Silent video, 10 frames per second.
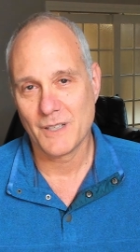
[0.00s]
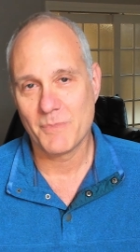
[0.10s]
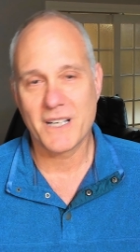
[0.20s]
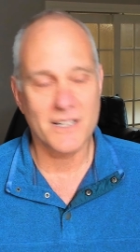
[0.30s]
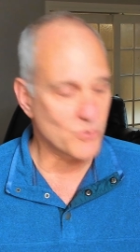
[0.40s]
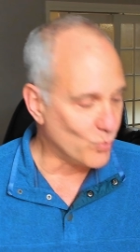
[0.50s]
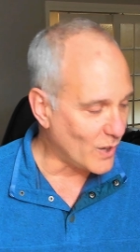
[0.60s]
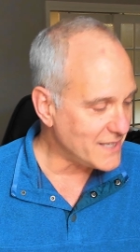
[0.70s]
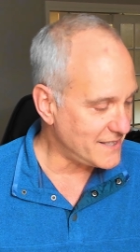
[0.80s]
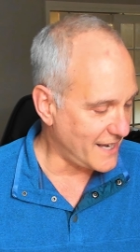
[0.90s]
Because
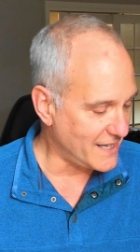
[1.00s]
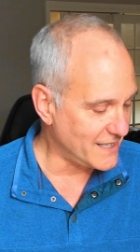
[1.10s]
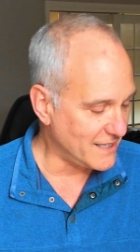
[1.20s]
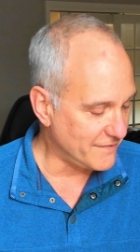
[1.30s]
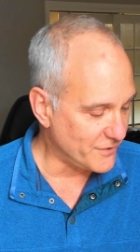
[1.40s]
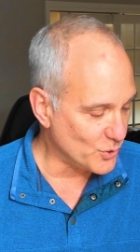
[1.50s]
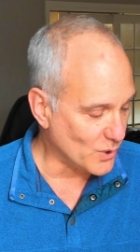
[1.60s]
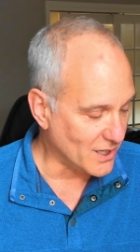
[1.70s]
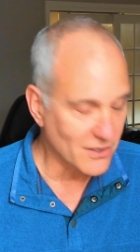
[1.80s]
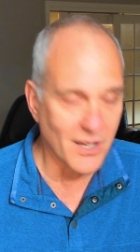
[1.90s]
one day, if you
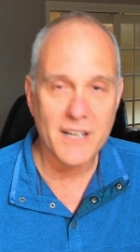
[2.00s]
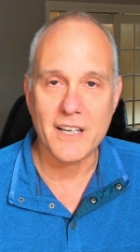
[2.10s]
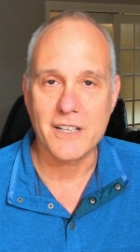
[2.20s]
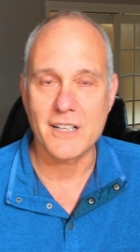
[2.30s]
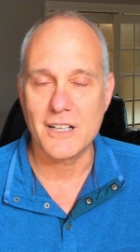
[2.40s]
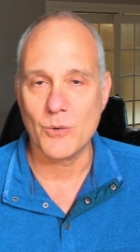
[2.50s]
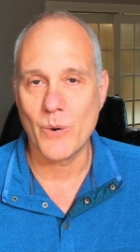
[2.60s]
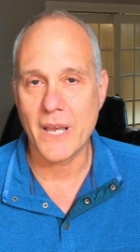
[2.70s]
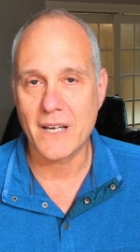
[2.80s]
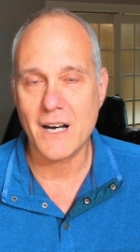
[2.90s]
are lucky, you're going to
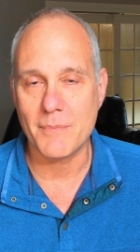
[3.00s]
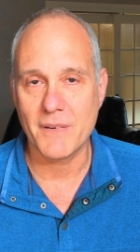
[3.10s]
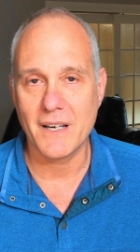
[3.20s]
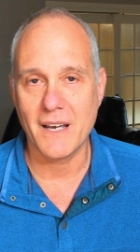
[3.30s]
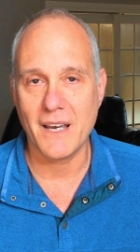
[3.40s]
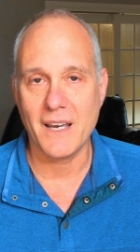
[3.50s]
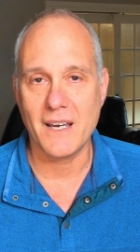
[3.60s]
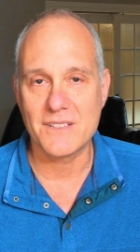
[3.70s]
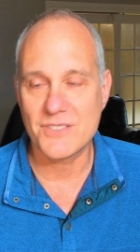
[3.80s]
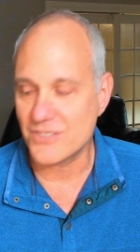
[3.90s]
wake up
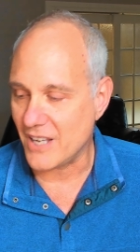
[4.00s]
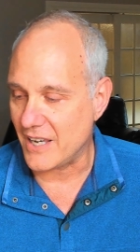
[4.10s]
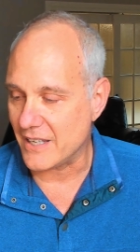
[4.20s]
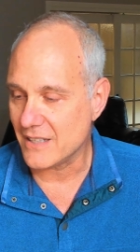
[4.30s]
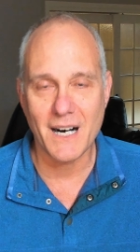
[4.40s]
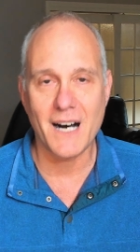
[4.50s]
and say,